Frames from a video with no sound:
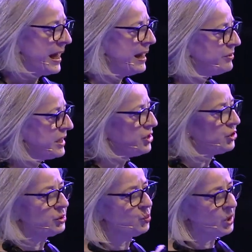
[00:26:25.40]
how they
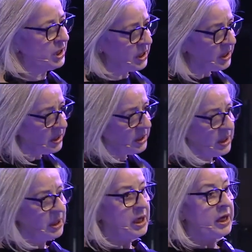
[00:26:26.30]
should work.
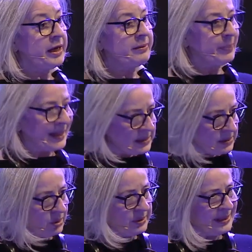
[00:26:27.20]
And
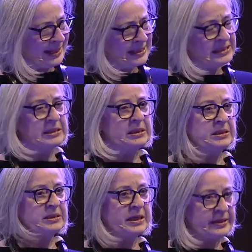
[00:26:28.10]
based on that,
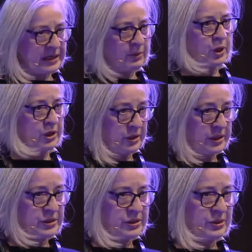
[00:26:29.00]
then they were
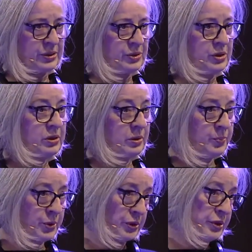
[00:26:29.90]
going to
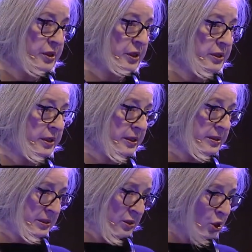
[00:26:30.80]
put
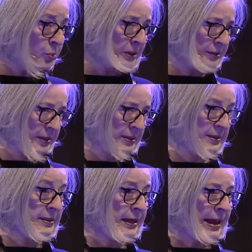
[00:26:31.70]
these new buildings
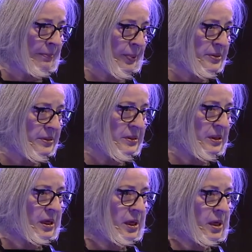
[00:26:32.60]
in the campus.
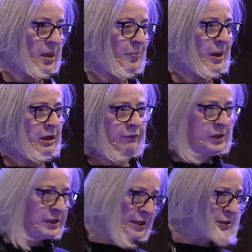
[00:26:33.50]
But if
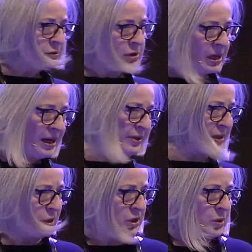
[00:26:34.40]
they didn't know how they
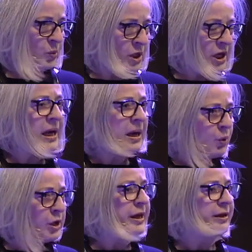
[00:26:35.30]
were going to work, how
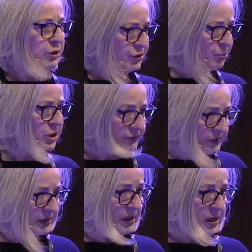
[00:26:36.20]
were they going to brief
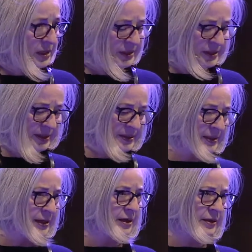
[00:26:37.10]
the architects? And
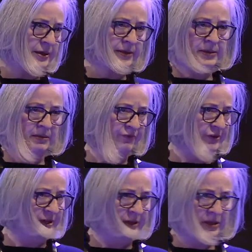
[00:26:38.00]
the architects are
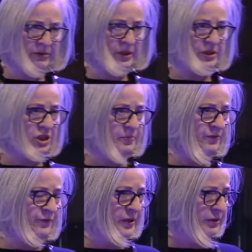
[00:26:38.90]
Frank Gehry,
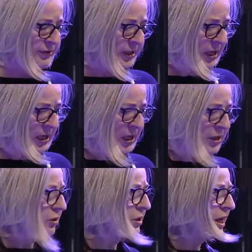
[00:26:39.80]
Chipperfield,
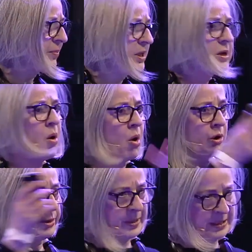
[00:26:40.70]
you name it, all
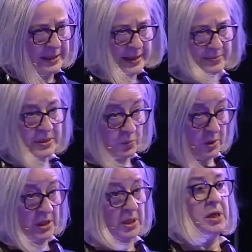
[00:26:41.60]
the big names
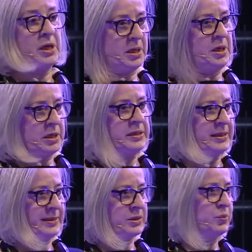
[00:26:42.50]
were, it's
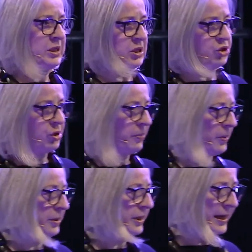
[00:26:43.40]
like a sweetie shop, the